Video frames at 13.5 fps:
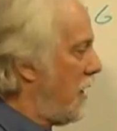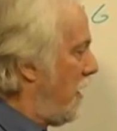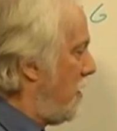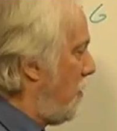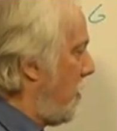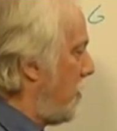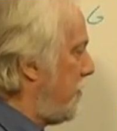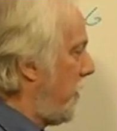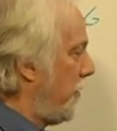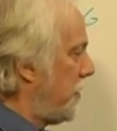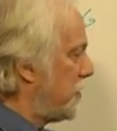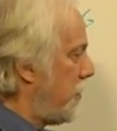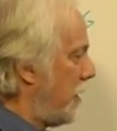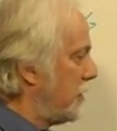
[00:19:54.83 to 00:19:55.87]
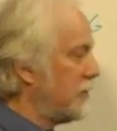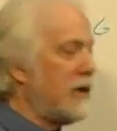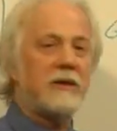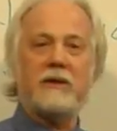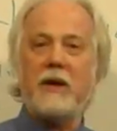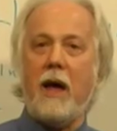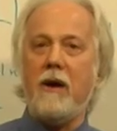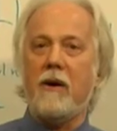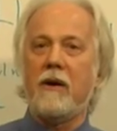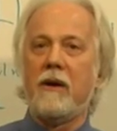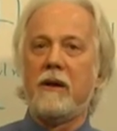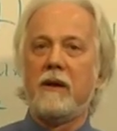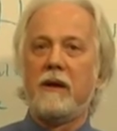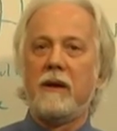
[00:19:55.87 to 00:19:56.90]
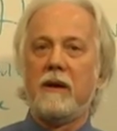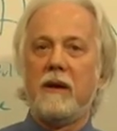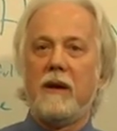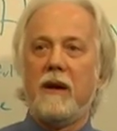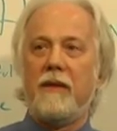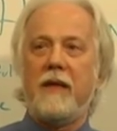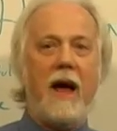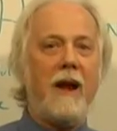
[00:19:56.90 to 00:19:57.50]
The one who felt the trunk said, "Sire, the